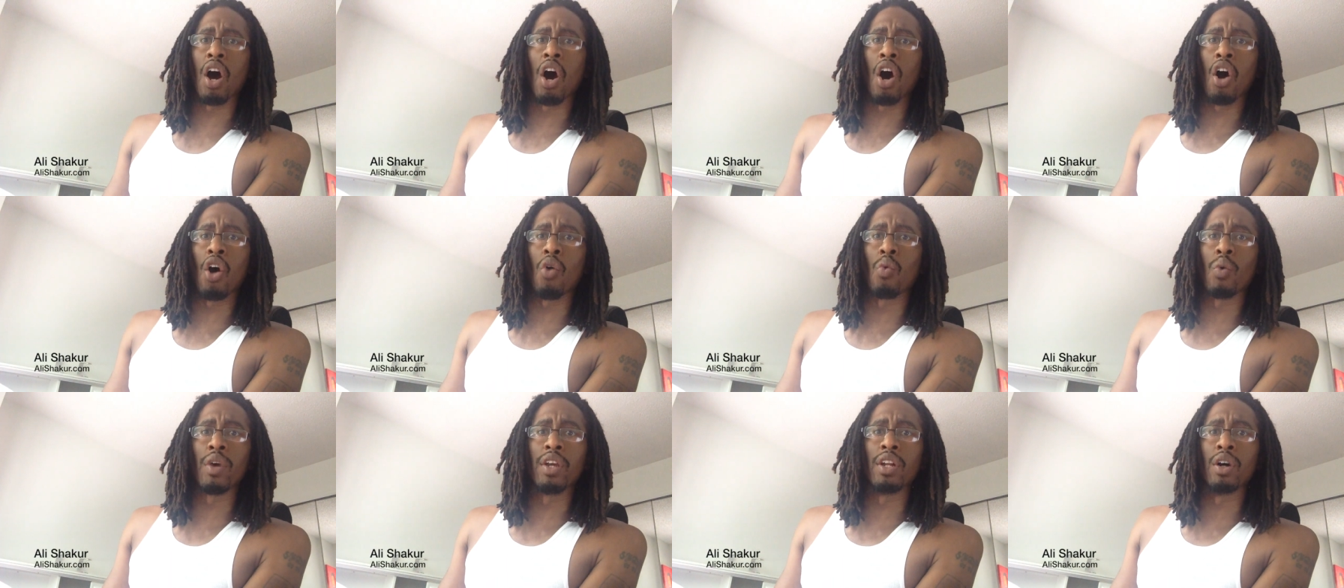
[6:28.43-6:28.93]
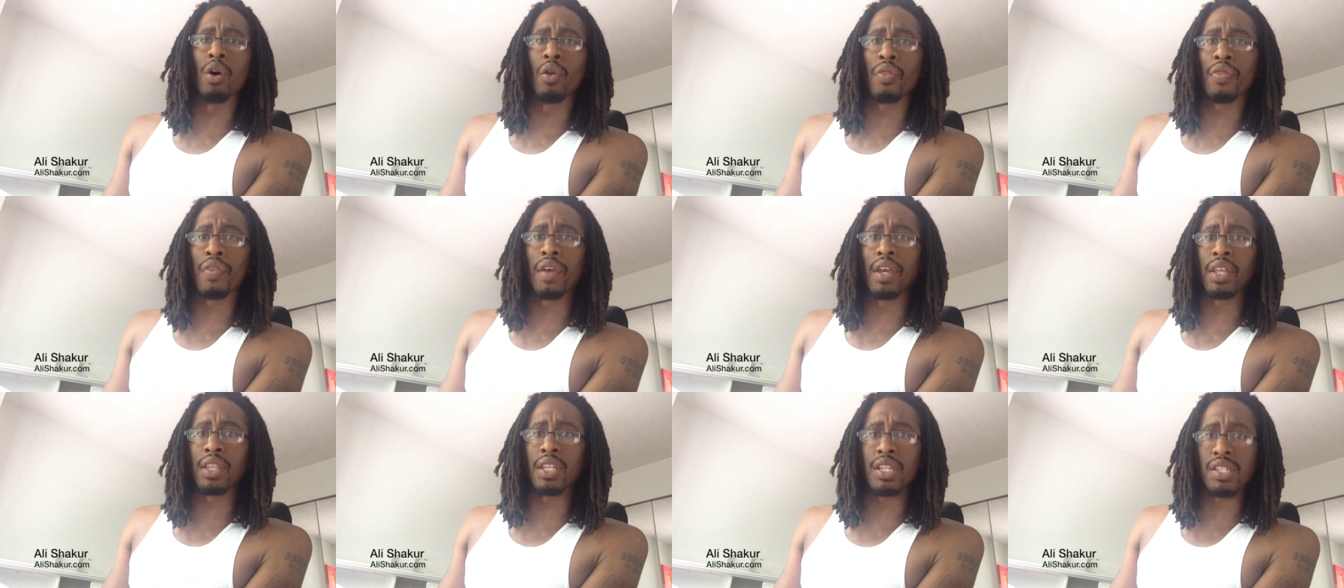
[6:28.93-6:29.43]
"Oh, we don't
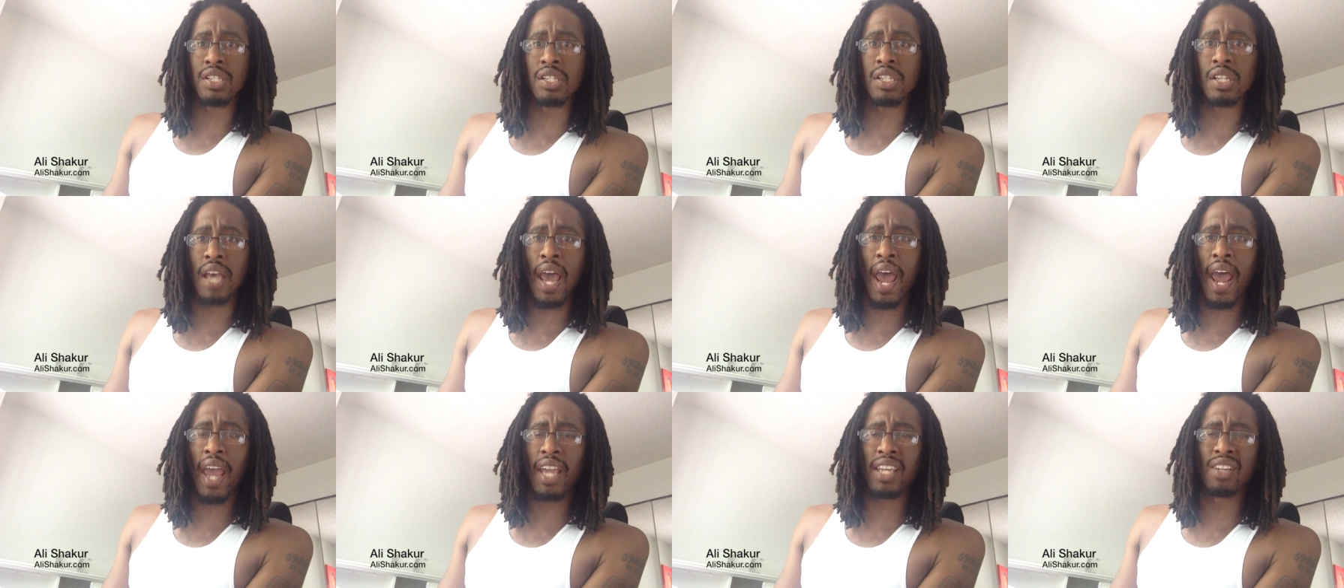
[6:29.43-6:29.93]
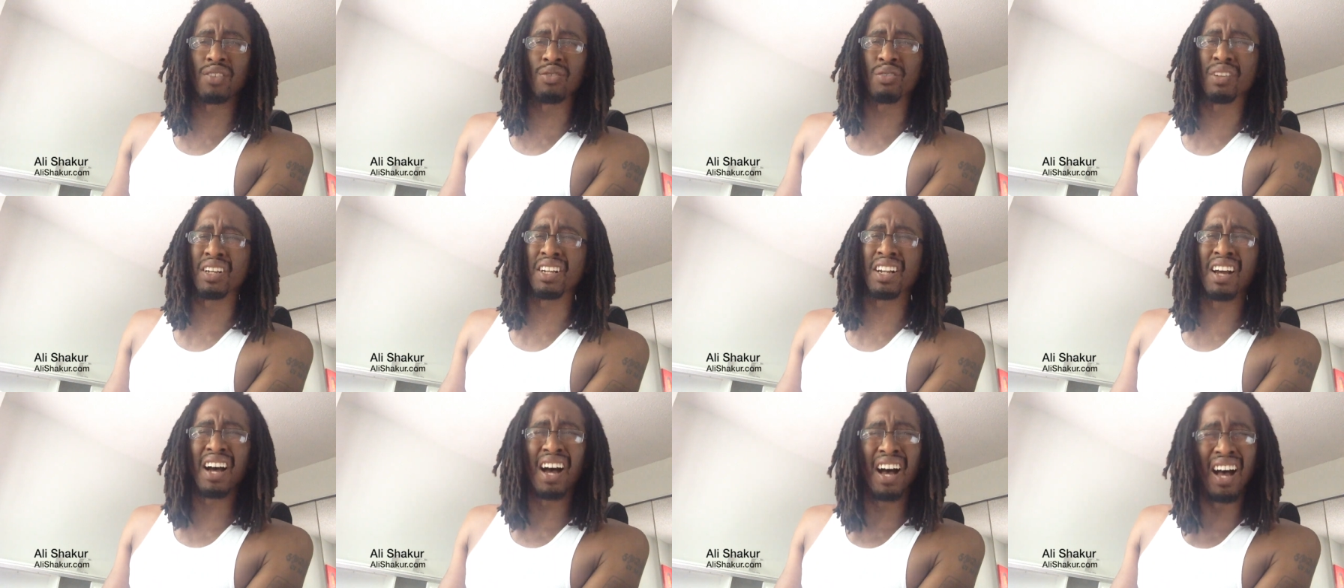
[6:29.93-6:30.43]
think this is
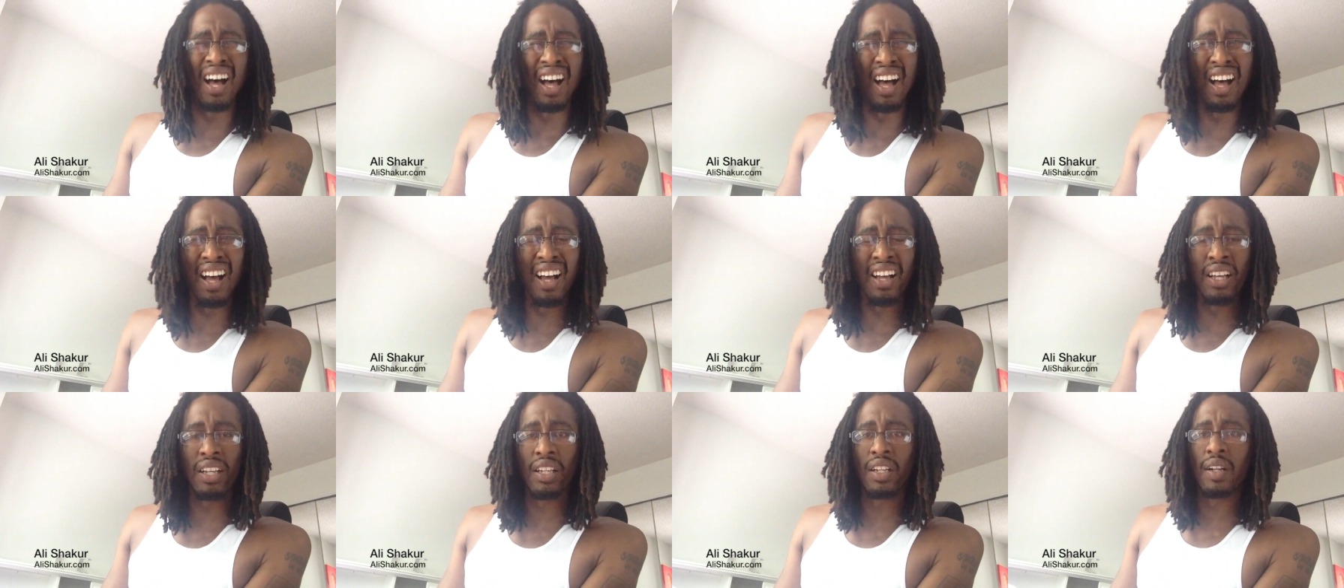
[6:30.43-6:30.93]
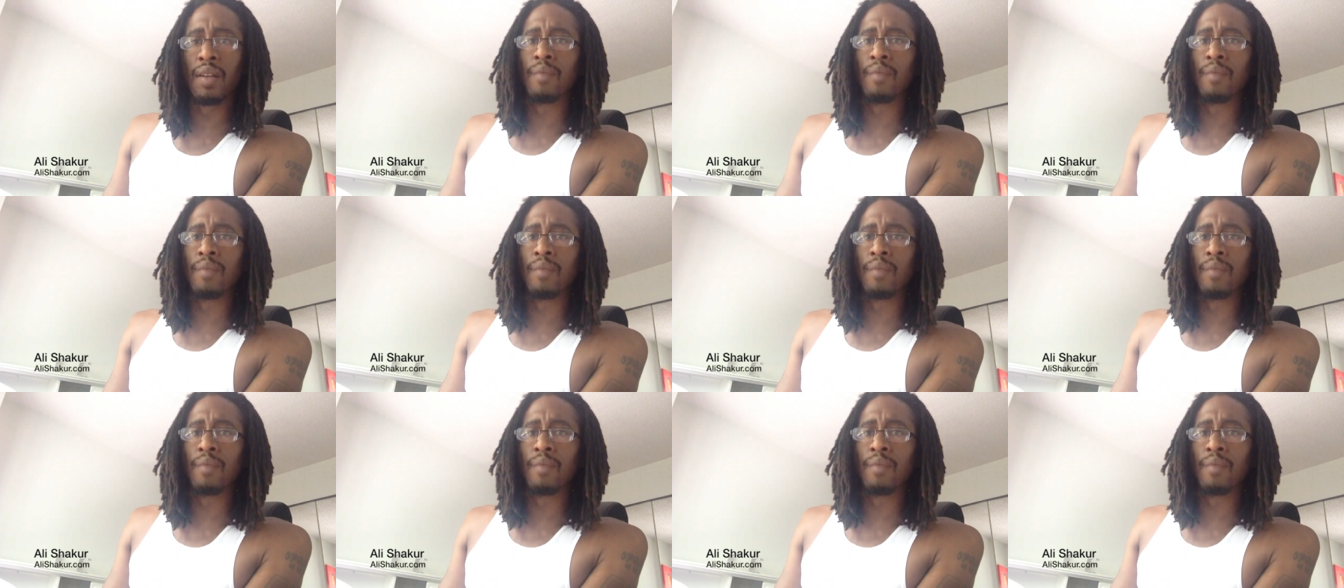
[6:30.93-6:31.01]
accurate, huh?"